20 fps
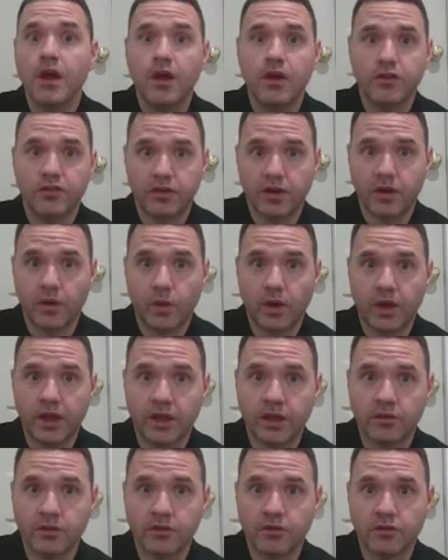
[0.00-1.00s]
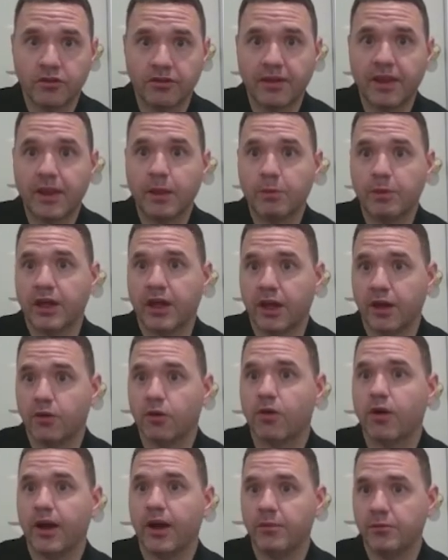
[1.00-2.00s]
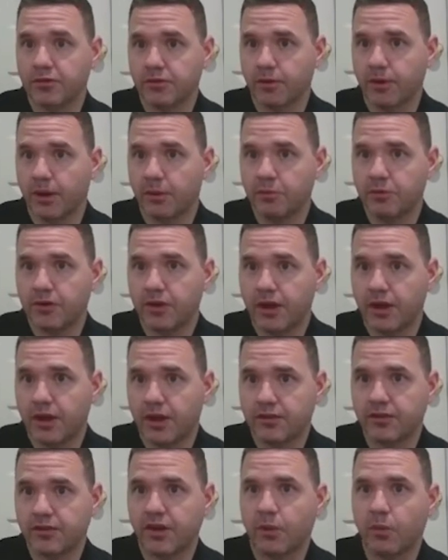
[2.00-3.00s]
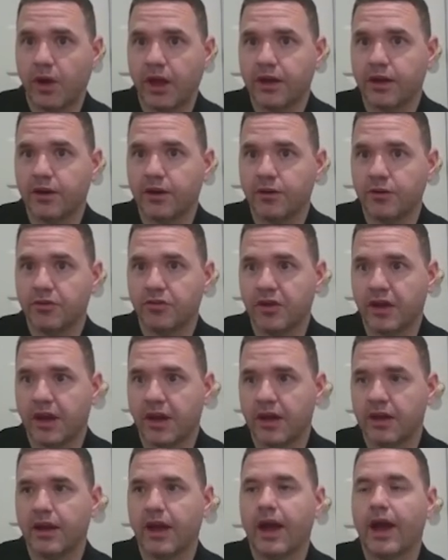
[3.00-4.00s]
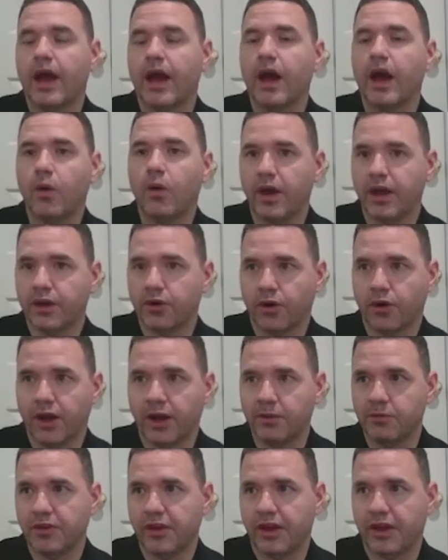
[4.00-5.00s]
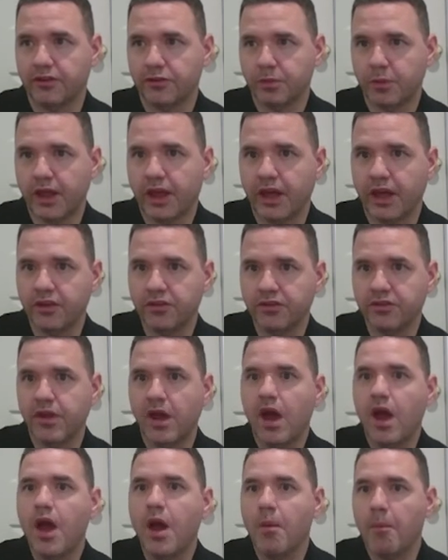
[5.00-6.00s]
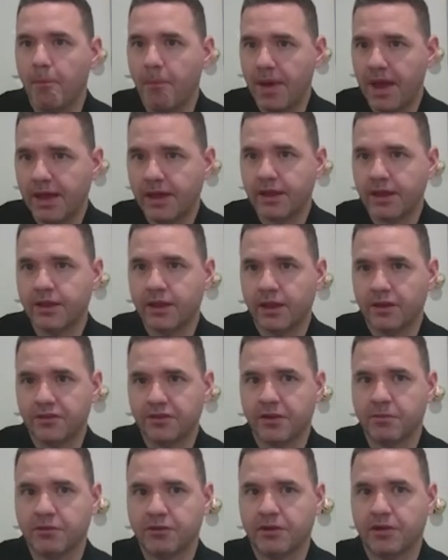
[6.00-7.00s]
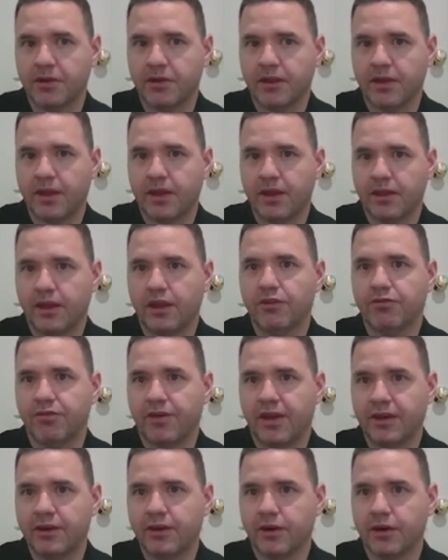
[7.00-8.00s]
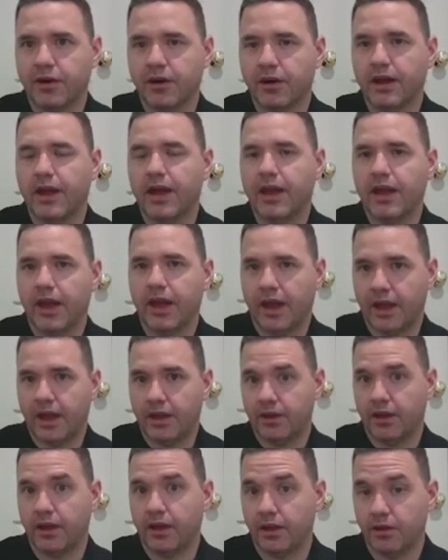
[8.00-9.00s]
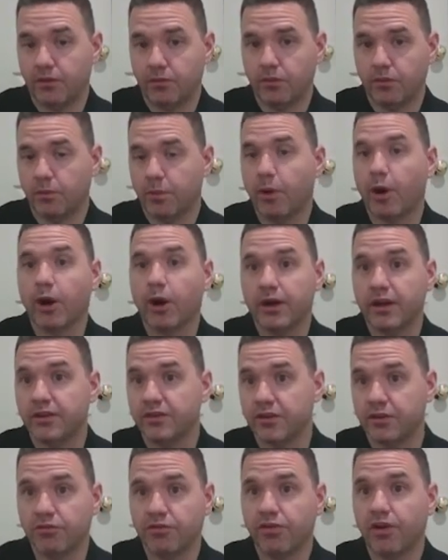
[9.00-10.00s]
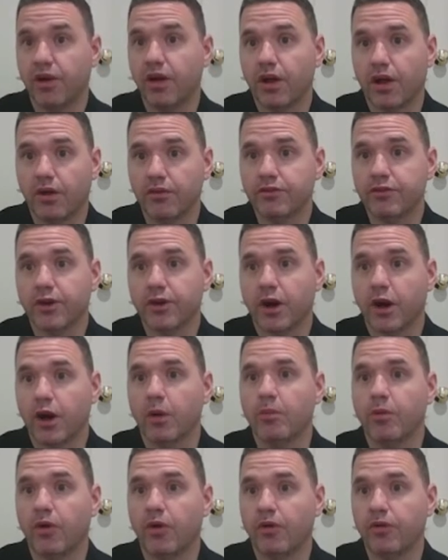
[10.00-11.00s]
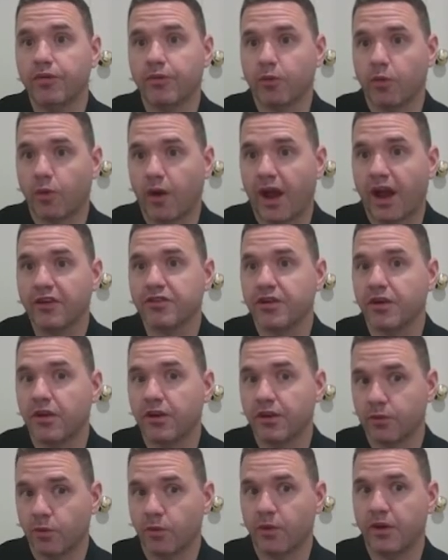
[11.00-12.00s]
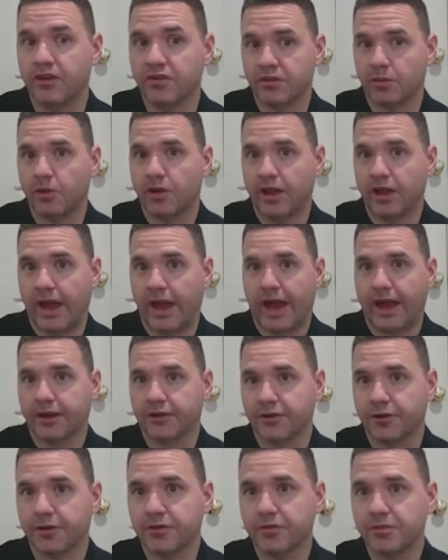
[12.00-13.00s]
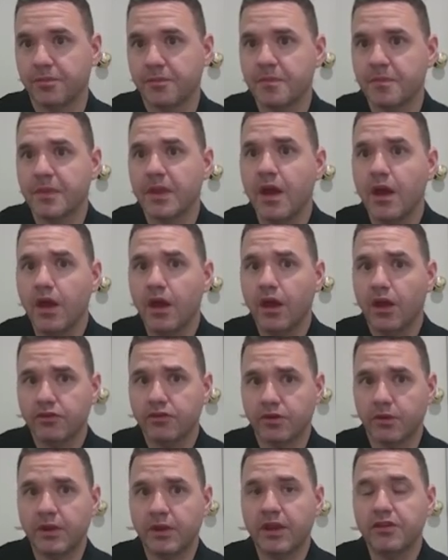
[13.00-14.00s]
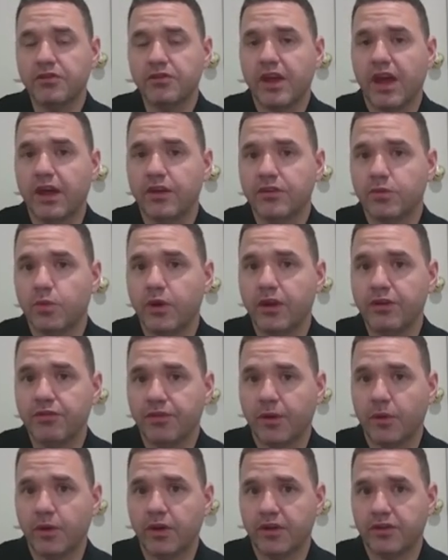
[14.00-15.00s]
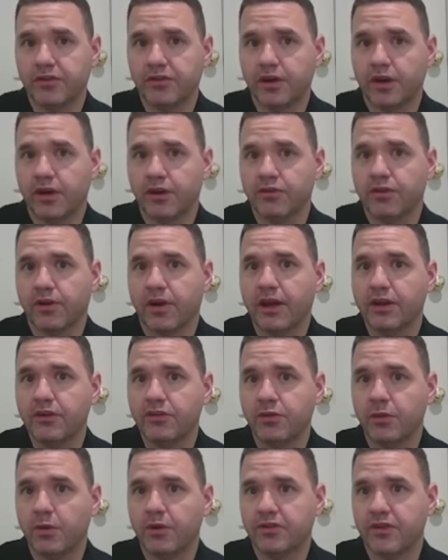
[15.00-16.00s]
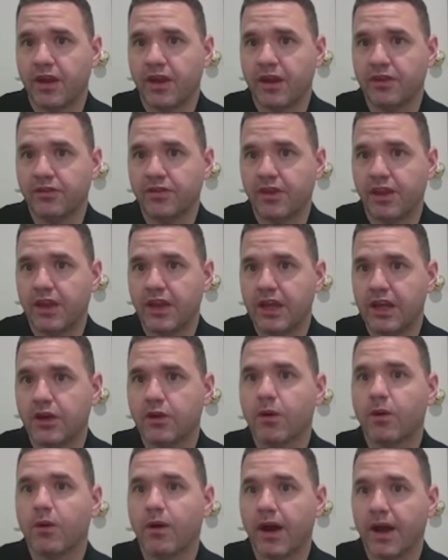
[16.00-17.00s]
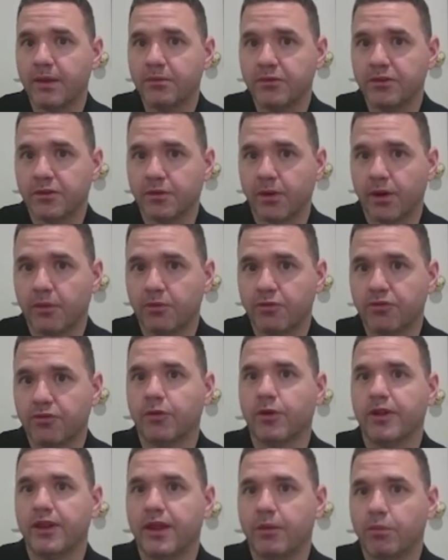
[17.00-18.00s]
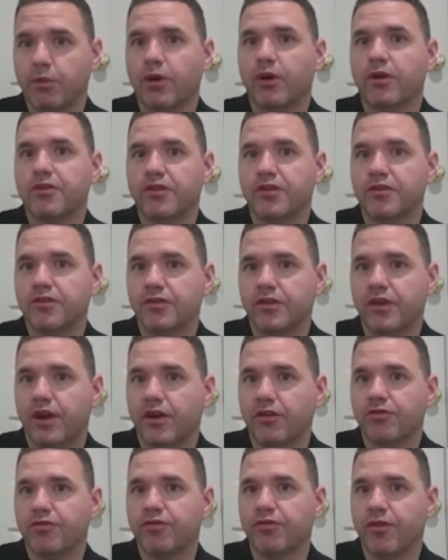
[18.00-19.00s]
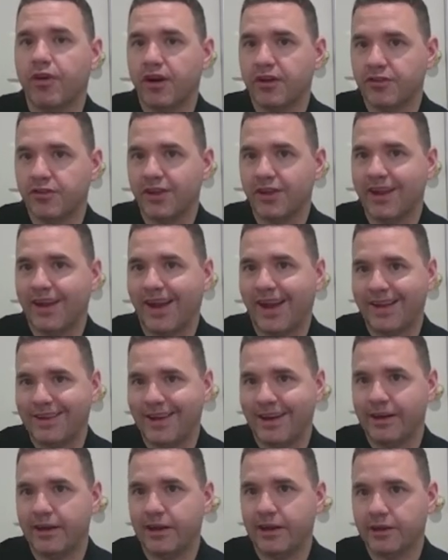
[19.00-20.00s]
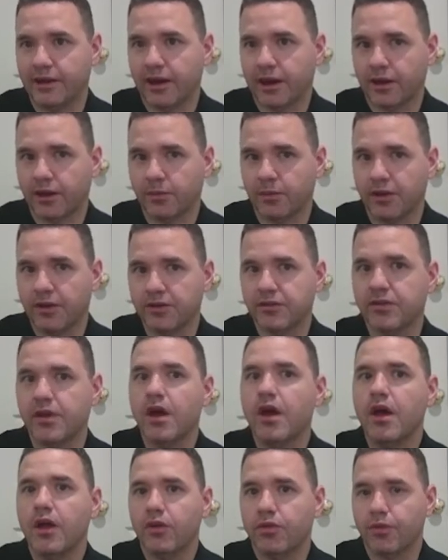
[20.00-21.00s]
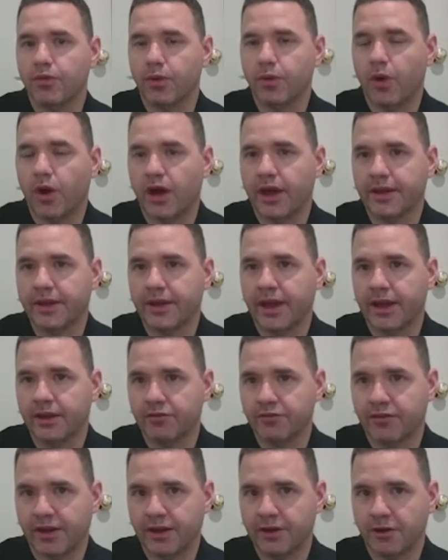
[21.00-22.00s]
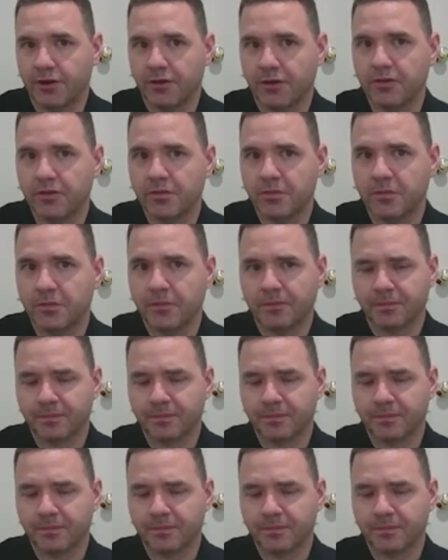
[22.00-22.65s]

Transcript: So in developing a crime script, it's a way to understand how a crime takes place, making the assumption that the offender and the parties involved are both rational and reasonable actors. So in this case, we focused on trying to assess the crime script for the purchase of fraudulent identity documents through online vendors.